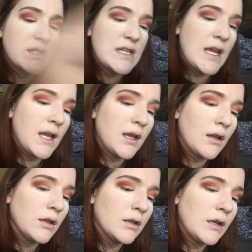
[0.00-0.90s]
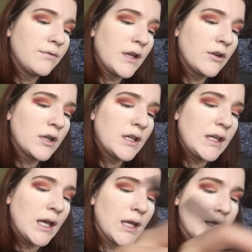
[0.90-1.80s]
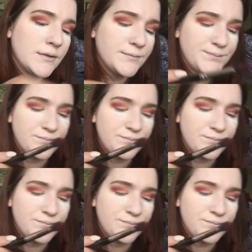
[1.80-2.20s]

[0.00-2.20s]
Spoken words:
gonna take Love Letter again